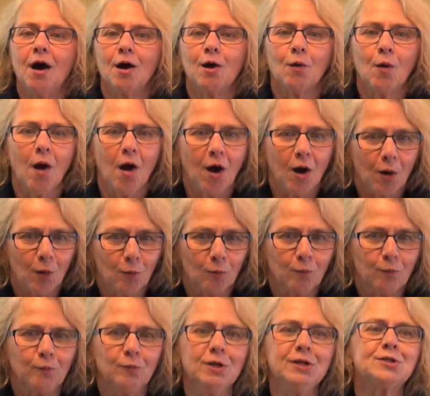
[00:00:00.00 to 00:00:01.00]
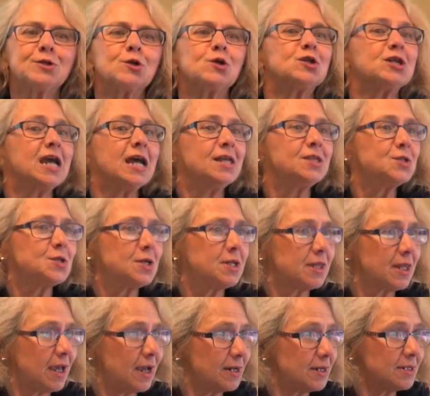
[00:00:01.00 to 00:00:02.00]
Our, our research answer to
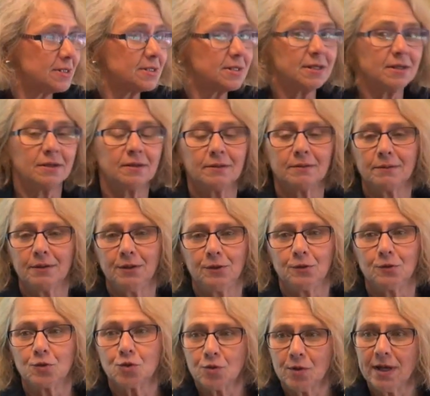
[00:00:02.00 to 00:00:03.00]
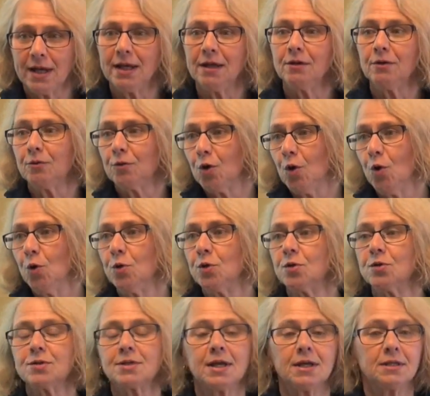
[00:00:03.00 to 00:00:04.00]
that is to you know train
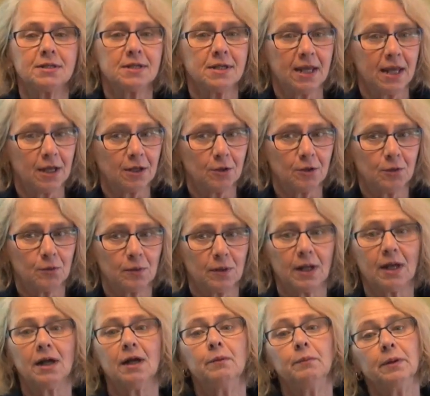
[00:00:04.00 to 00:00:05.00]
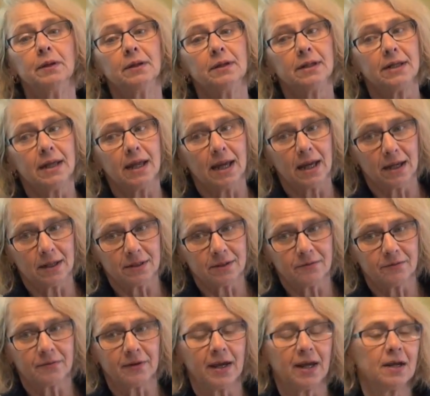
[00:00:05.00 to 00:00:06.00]
coders and to get good reliability and
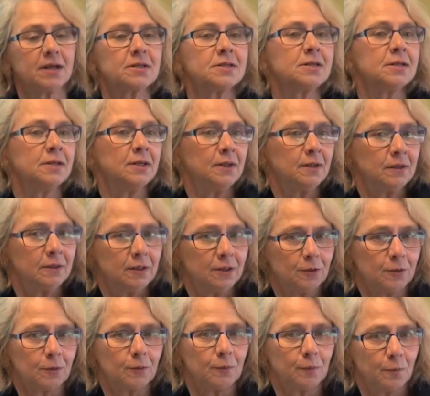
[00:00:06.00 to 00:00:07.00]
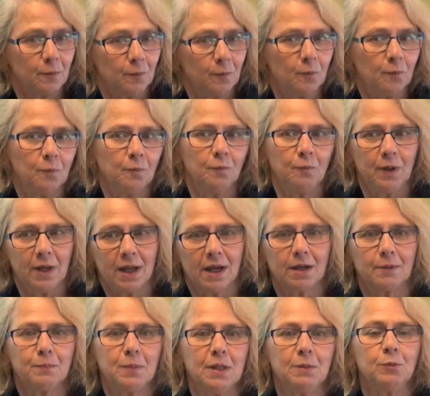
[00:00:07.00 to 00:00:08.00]
in fact you know, we
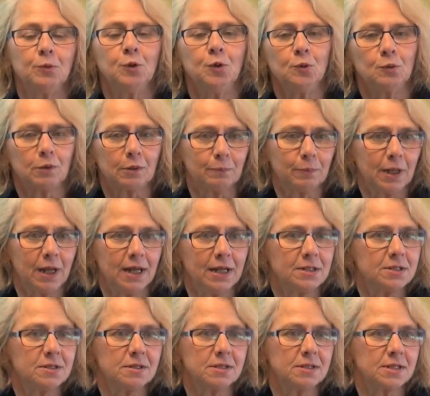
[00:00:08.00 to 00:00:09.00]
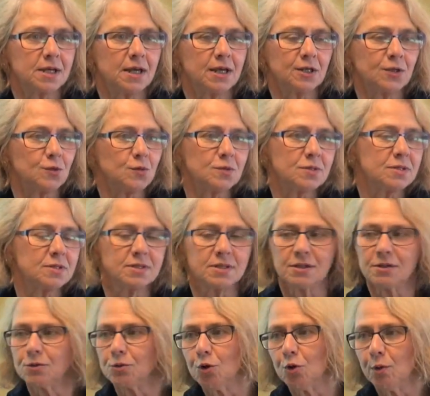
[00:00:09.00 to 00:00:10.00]
had people who were blind to the diagnosis,
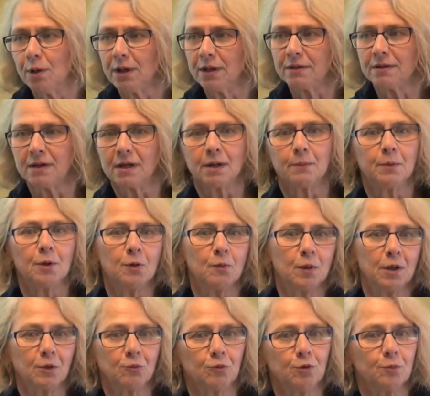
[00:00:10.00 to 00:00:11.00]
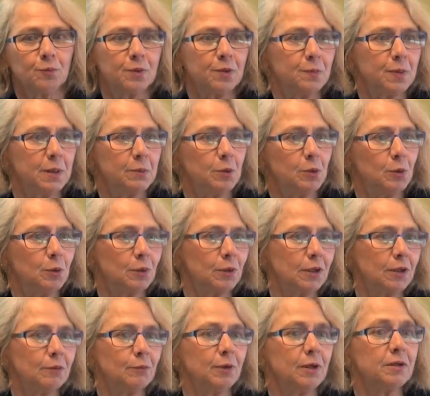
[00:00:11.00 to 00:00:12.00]
didn't know anything about what group the people
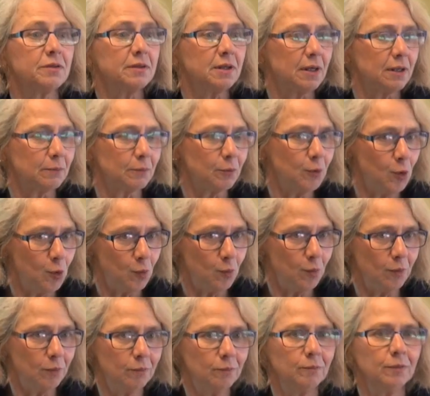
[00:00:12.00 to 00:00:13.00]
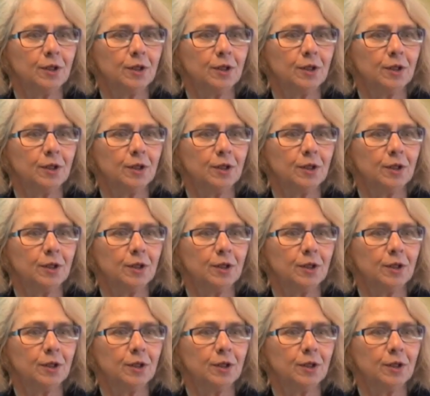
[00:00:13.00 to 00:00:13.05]
were with, and who,